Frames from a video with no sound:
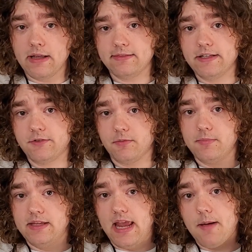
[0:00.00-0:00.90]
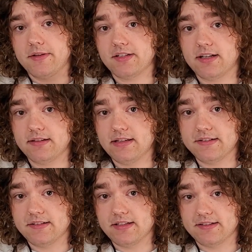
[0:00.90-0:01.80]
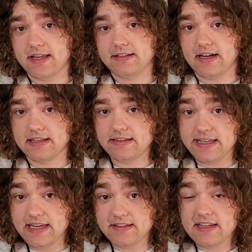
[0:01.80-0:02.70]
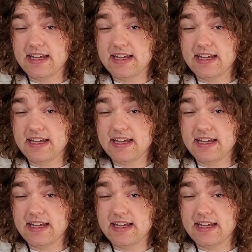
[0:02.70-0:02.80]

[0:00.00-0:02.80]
at least from the Amazon listings that got leaked,